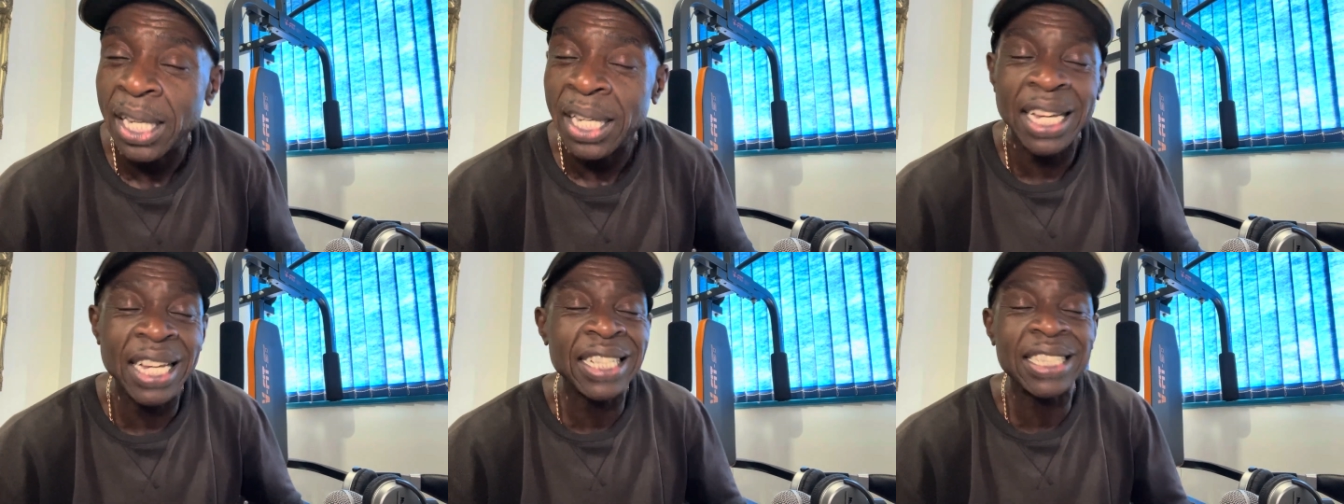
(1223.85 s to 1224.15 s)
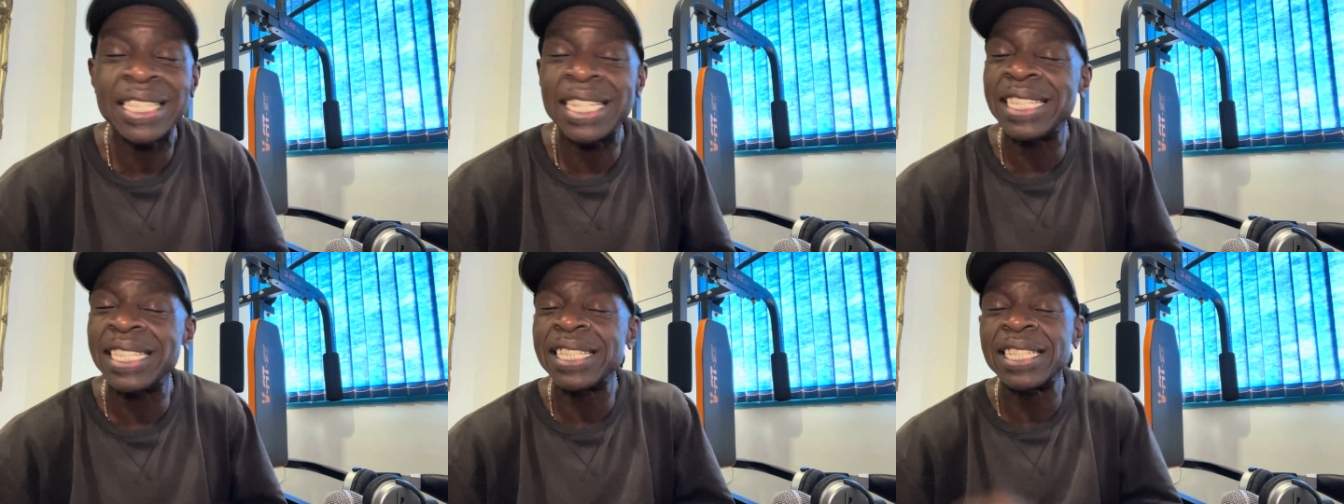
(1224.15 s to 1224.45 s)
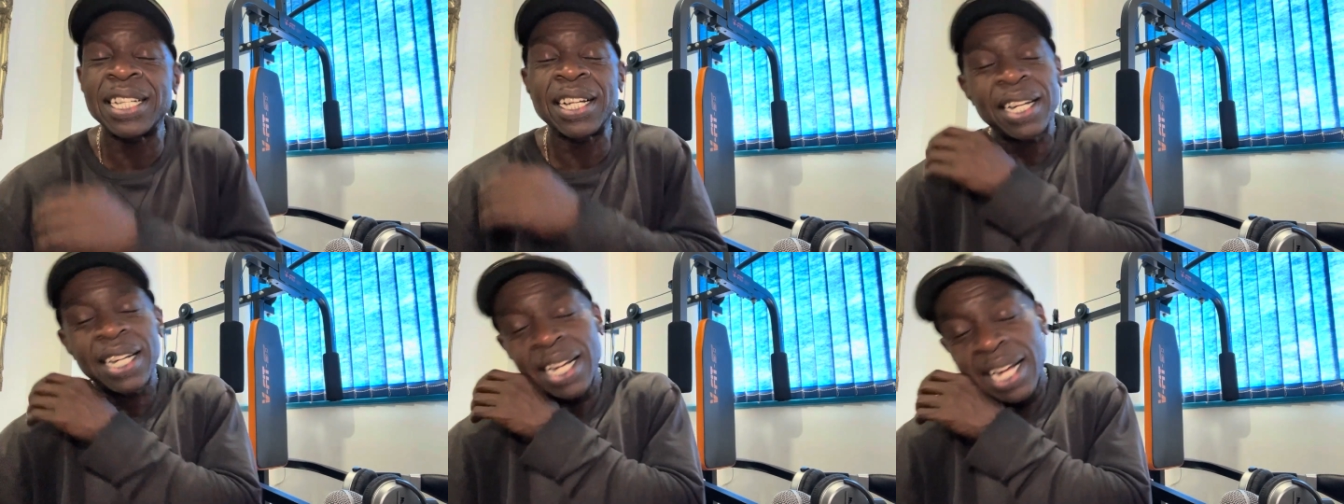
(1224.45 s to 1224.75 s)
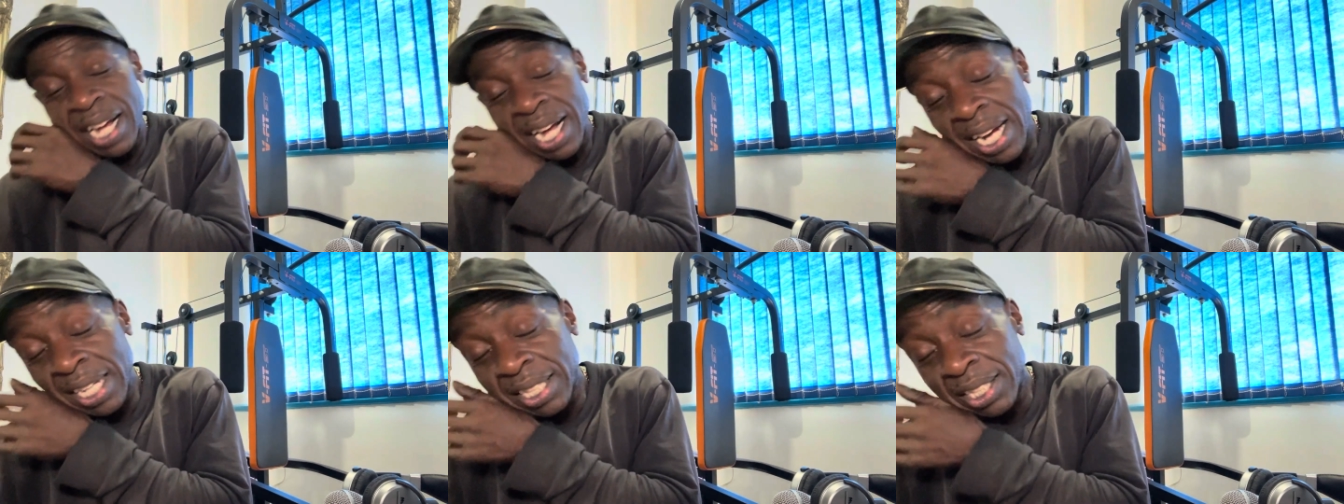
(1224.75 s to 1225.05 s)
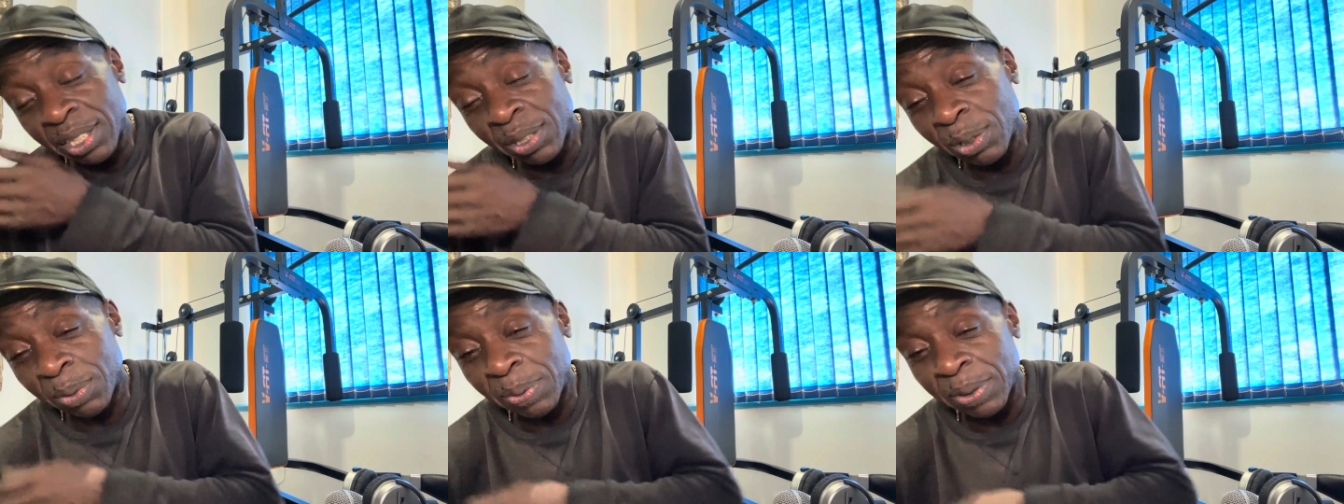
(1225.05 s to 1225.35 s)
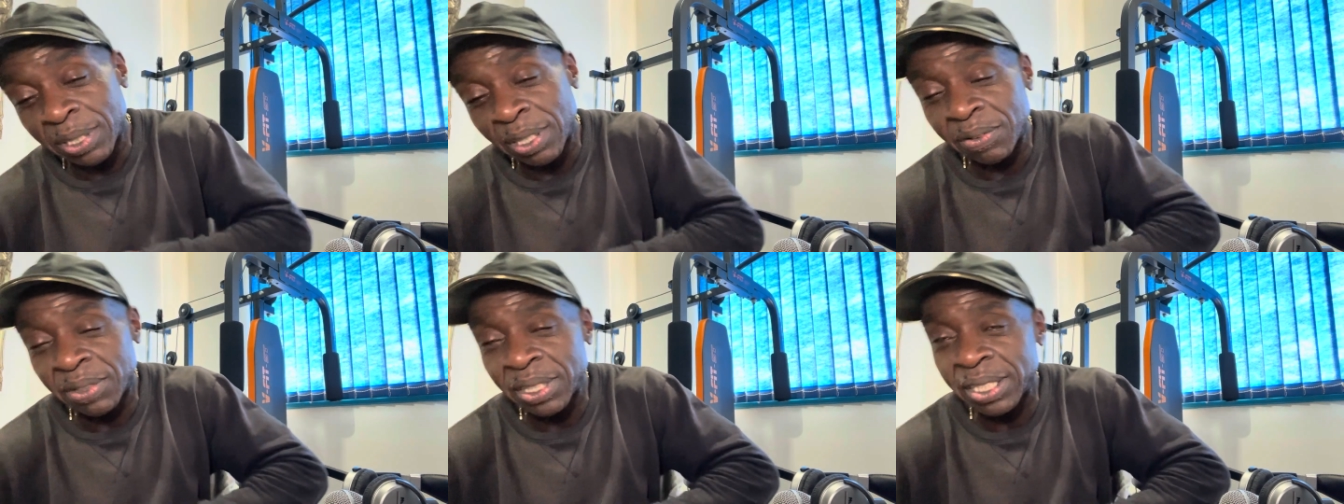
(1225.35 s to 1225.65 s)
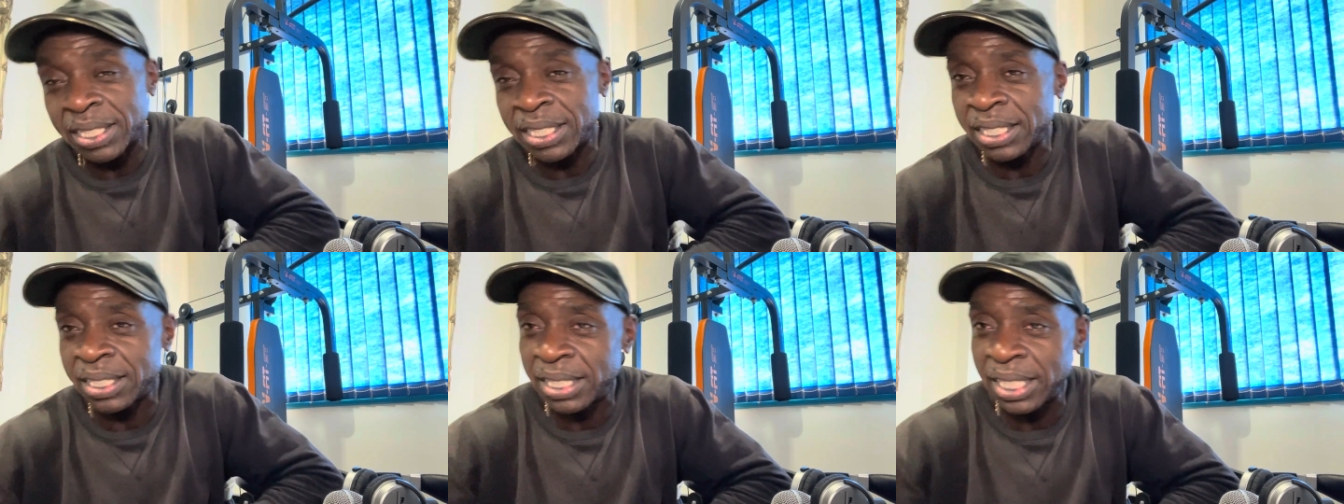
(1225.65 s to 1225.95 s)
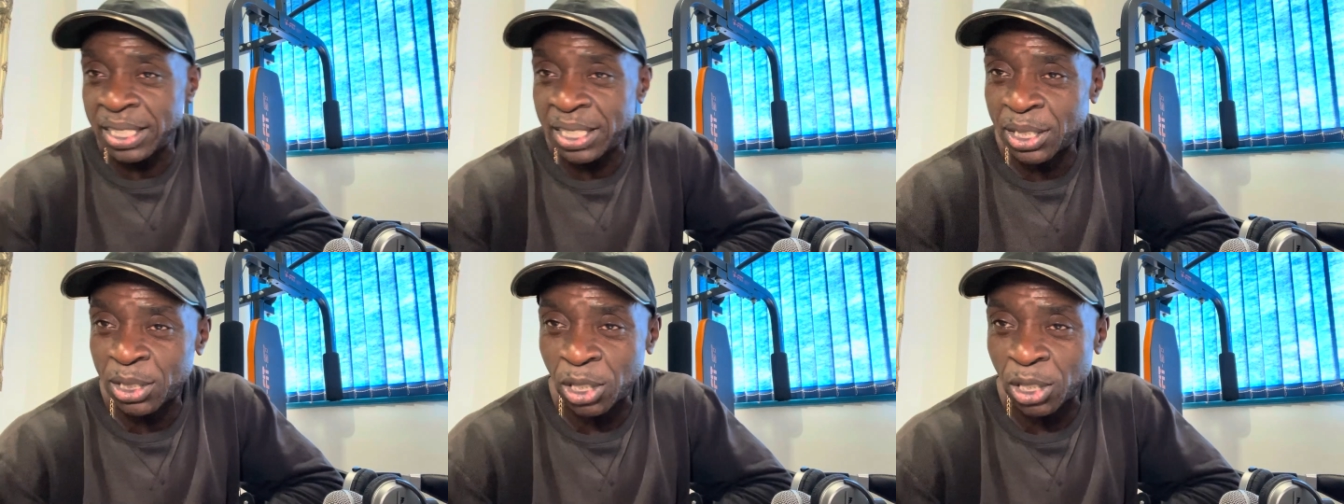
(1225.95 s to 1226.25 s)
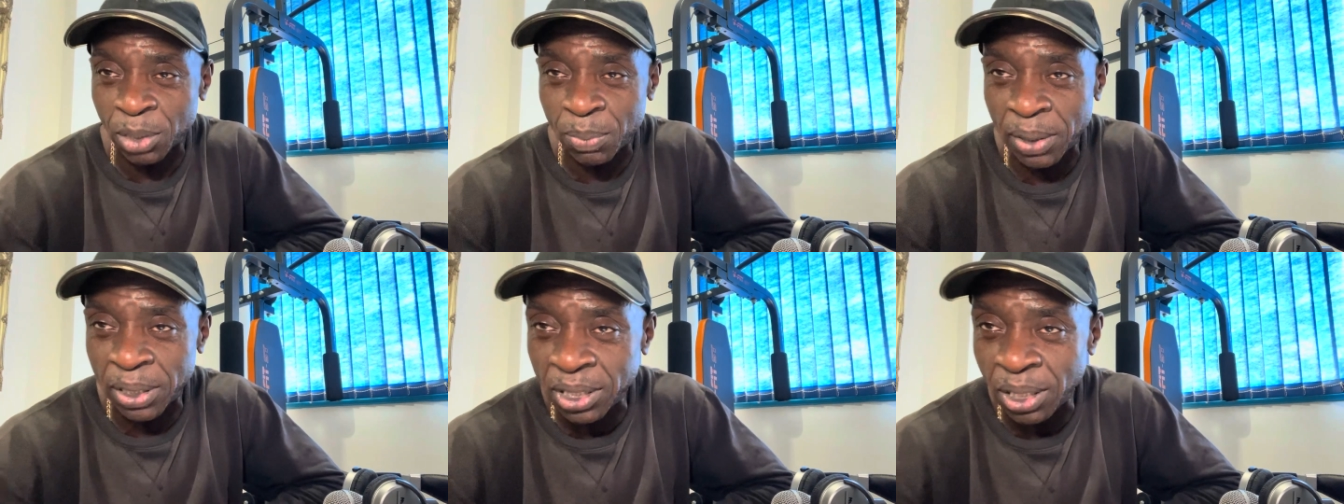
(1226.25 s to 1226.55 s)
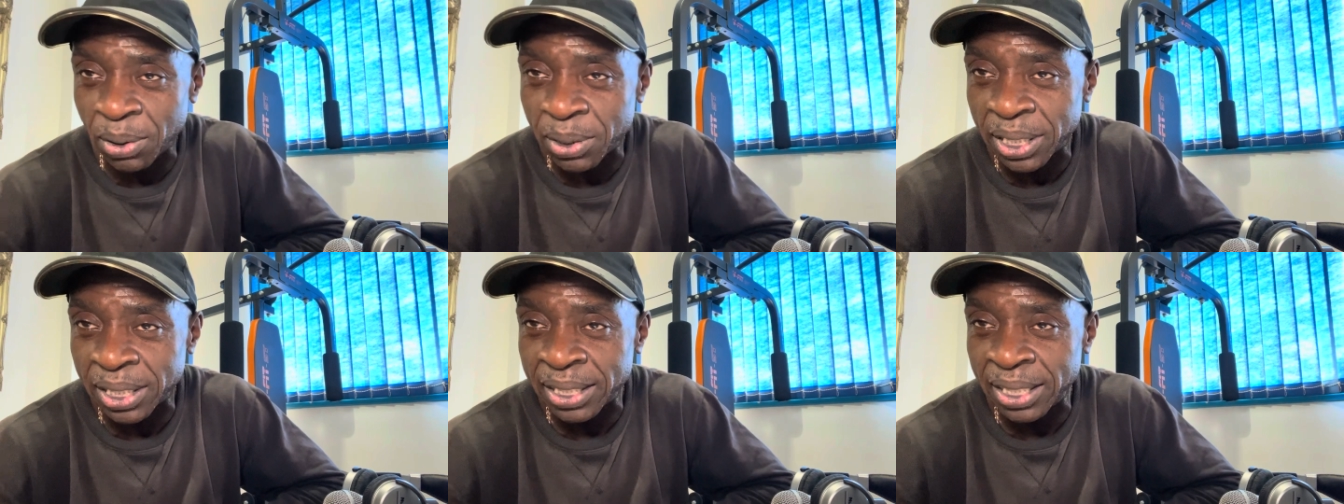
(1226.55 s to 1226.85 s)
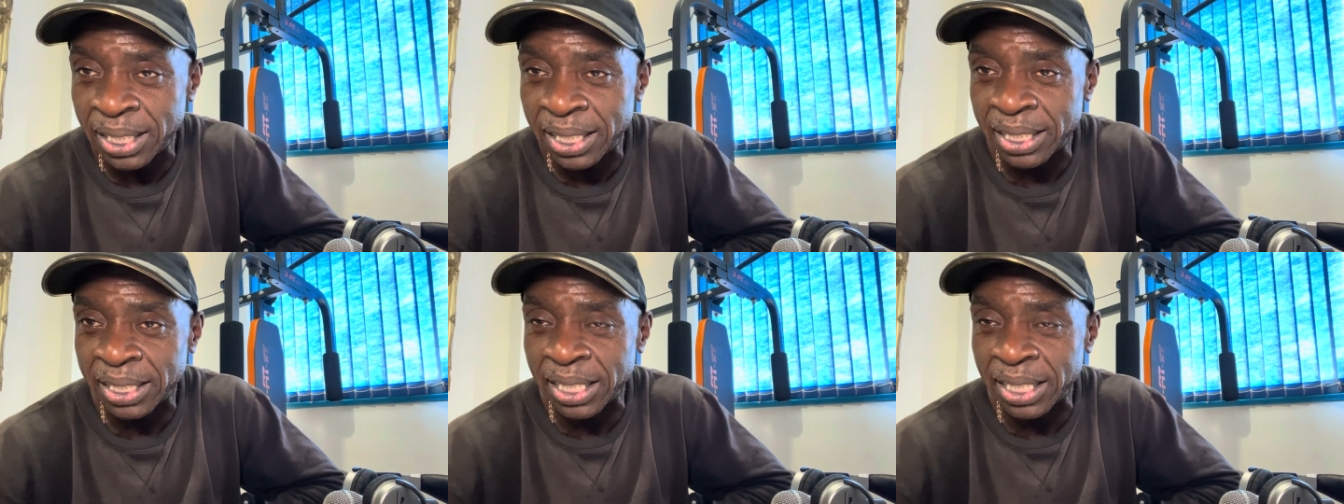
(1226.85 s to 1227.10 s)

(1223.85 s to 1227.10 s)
I just thought to myself, this has got to be a joke, isn't it?